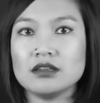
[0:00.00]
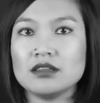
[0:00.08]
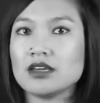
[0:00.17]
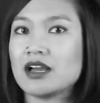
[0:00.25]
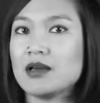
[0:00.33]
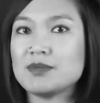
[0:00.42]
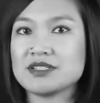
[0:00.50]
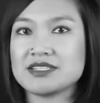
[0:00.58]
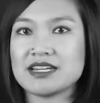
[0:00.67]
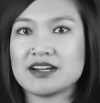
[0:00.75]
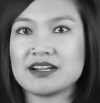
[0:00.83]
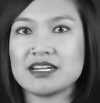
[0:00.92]
The couple
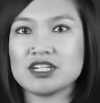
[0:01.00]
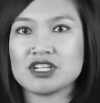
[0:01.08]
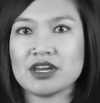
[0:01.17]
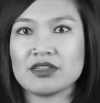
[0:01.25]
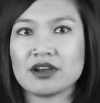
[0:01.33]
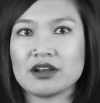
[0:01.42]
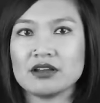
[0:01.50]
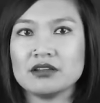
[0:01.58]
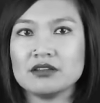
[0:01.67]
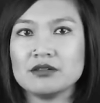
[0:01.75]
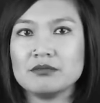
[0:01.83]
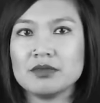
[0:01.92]
stared at each other,
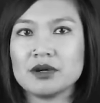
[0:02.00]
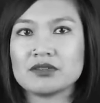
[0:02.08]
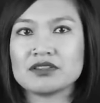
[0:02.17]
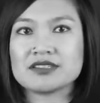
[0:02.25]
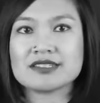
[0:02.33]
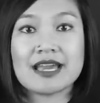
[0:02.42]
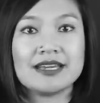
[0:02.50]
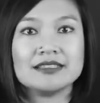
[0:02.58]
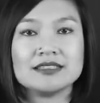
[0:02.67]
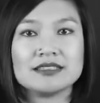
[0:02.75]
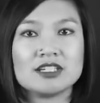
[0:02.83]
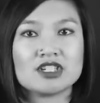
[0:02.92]
both
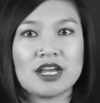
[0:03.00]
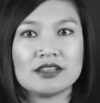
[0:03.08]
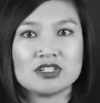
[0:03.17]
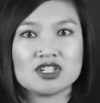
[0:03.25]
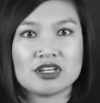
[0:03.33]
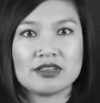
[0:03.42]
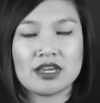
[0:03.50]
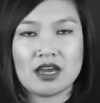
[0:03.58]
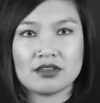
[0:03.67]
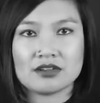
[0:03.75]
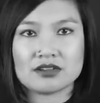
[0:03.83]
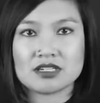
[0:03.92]
silently challenging the
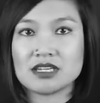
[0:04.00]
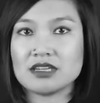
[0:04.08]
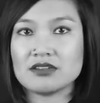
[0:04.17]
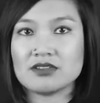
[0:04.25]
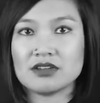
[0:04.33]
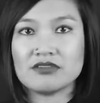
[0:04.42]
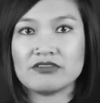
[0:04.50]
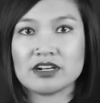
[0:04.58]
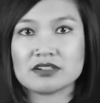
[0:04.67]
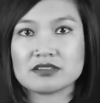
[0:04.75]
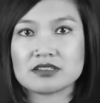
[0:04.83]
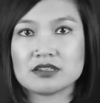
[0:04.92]
other to give in
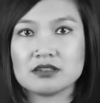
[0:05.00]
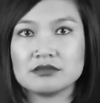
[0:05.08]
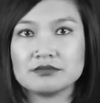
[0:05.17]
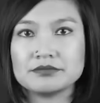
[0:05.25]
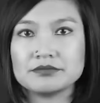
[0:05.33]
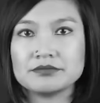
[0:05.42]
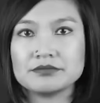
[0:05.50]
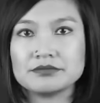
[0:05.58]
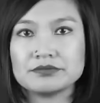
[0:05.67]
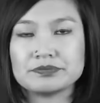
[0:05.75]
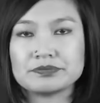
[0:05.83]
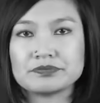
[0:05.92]
first.
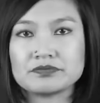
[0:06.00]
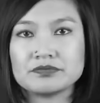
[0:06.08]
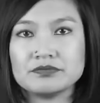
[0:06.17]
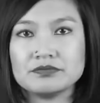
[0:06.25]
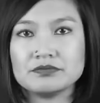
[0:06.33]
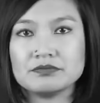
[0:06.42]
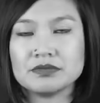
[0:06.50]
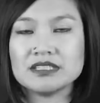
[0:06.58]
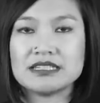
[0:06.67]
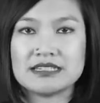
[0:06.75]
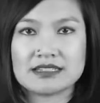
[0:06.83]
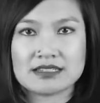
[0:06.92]

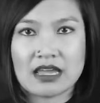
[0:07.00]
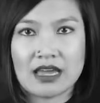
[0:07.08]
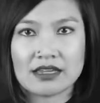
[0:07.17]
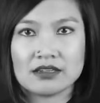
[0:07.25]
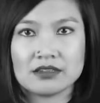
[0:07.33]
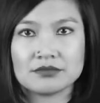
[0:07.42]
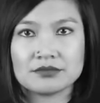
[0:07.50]
Melinda sighed.